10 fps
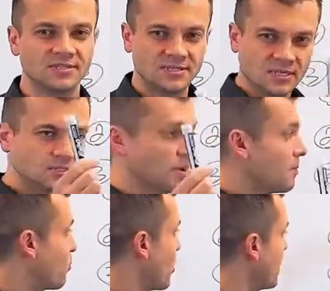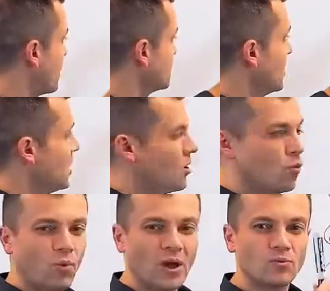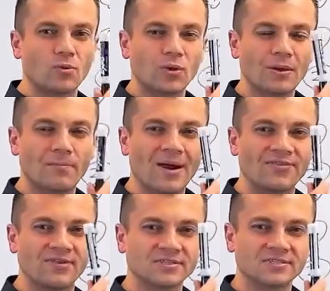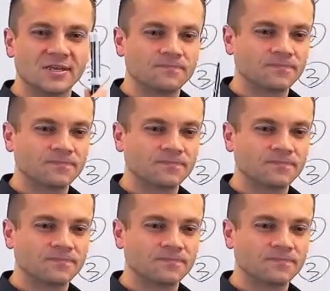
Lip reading: See, this is my product. Why would I want to buy this?